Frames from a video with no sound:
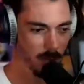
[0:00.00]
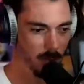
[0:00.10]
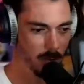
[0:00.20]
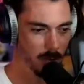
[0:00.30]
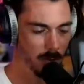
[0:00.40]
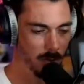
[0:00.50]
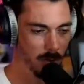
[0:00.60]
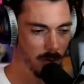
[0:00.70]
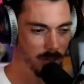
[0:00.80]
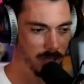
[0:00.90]

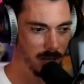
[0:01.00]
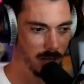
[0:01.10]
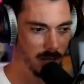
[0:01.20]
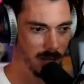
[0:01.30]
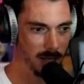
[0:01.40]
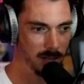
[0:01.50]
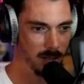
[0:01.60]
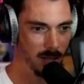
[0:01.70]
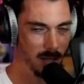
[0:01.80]
or Decentraland,